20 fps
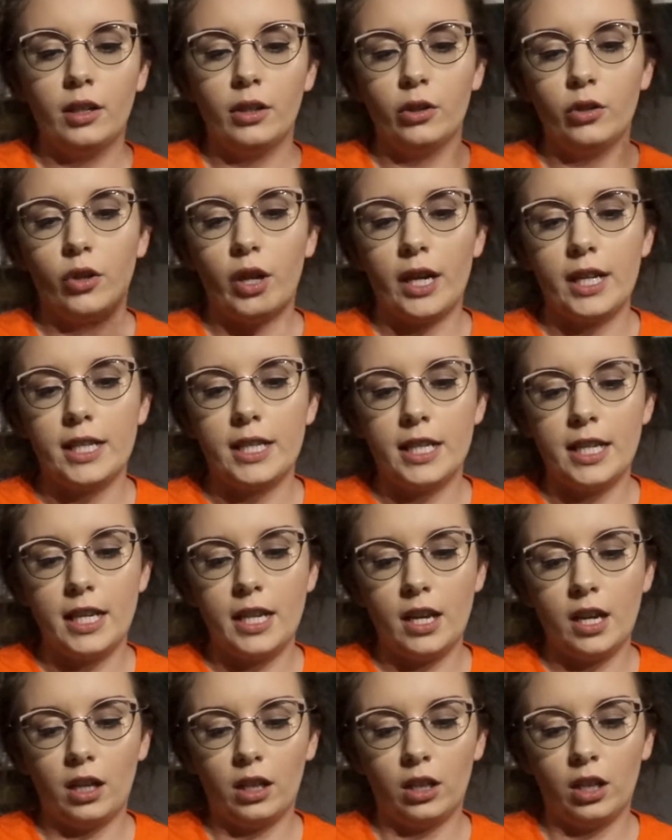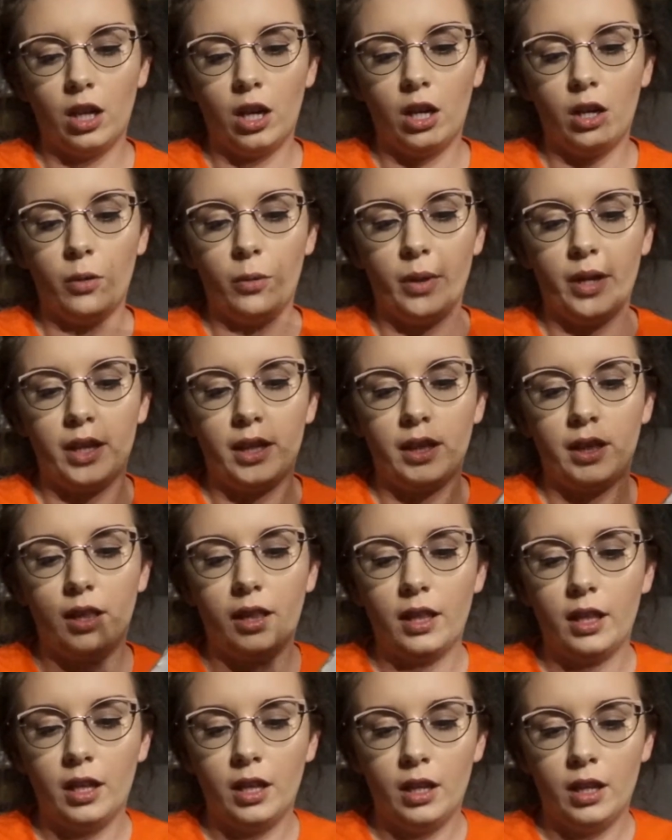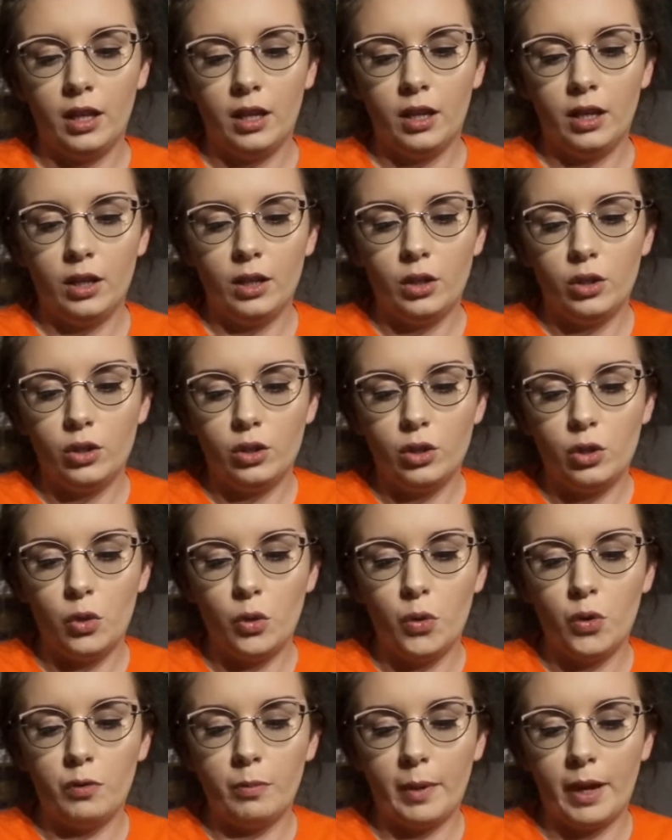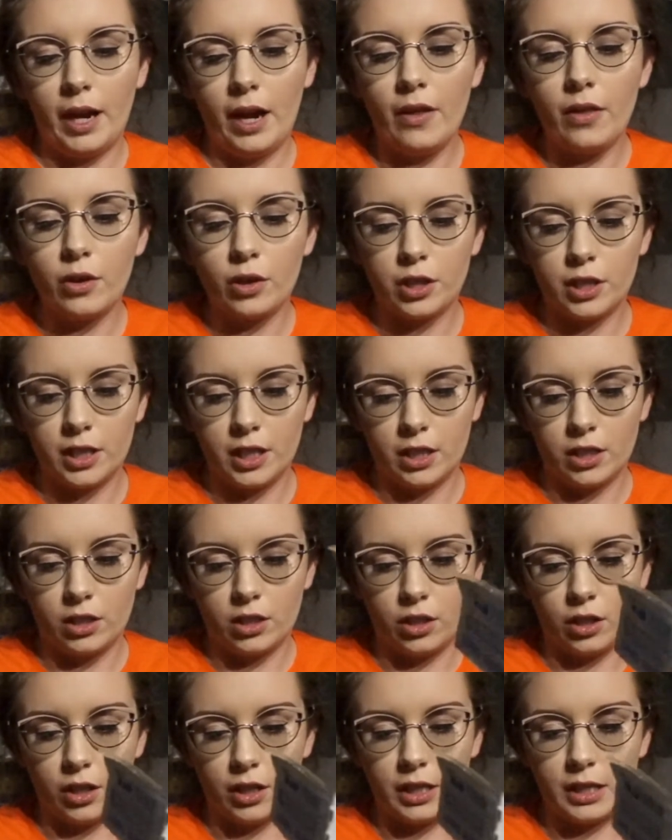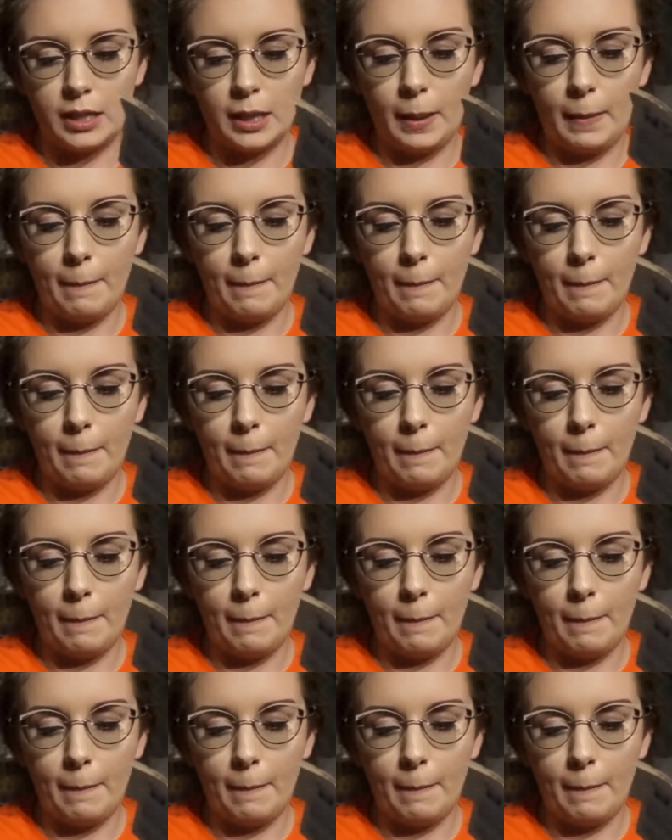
Gracie, along with two of my other sisters,